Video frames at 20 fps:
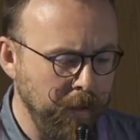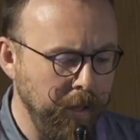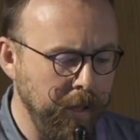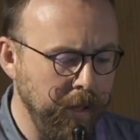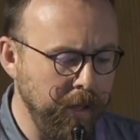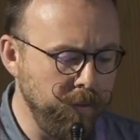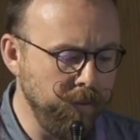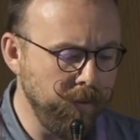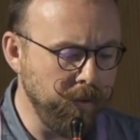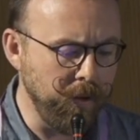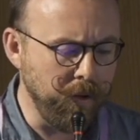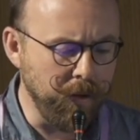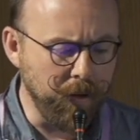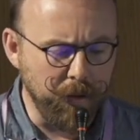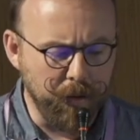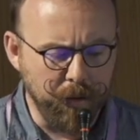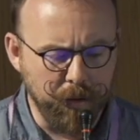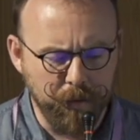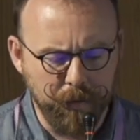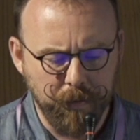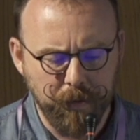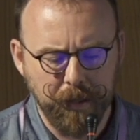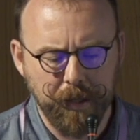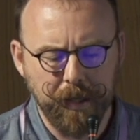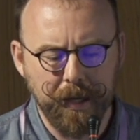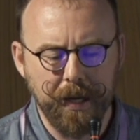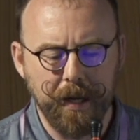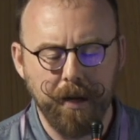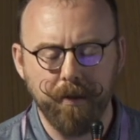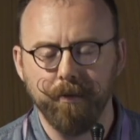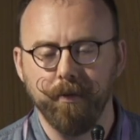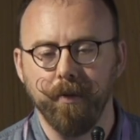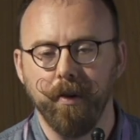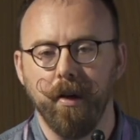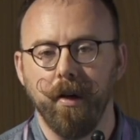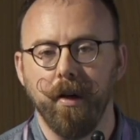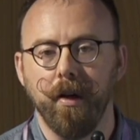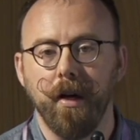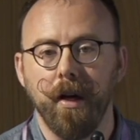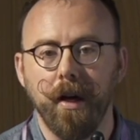and they have
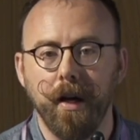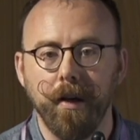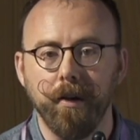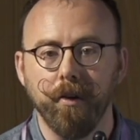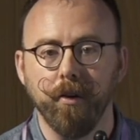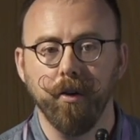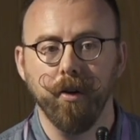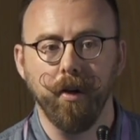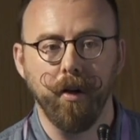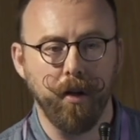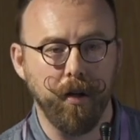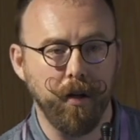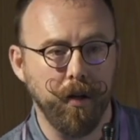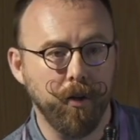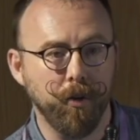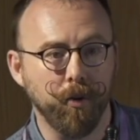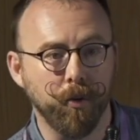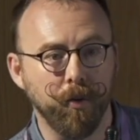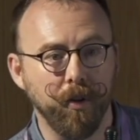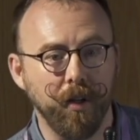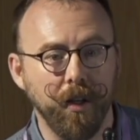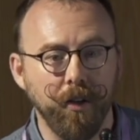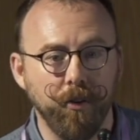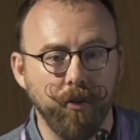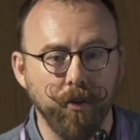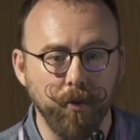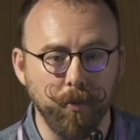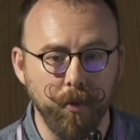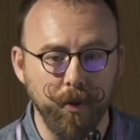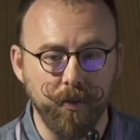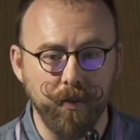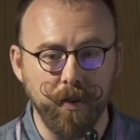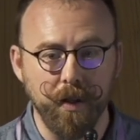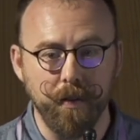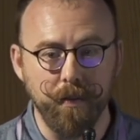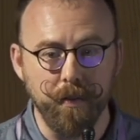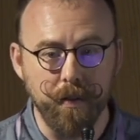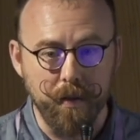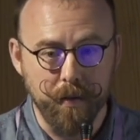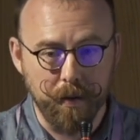a higher correlation with
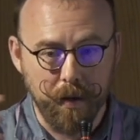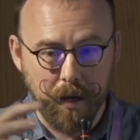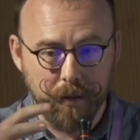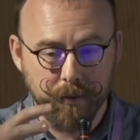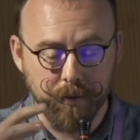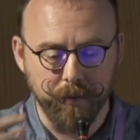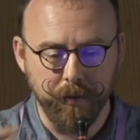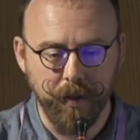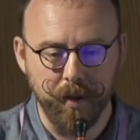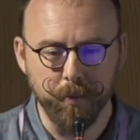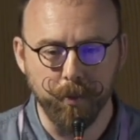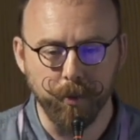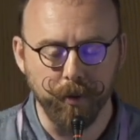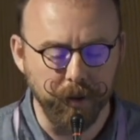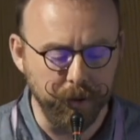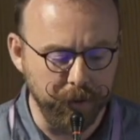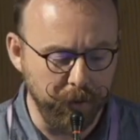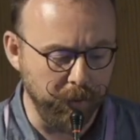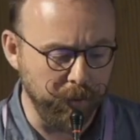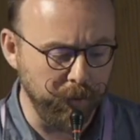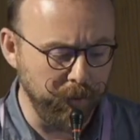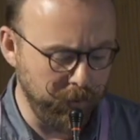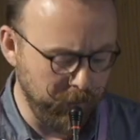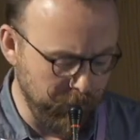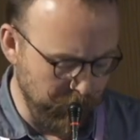the other neighboring neurons.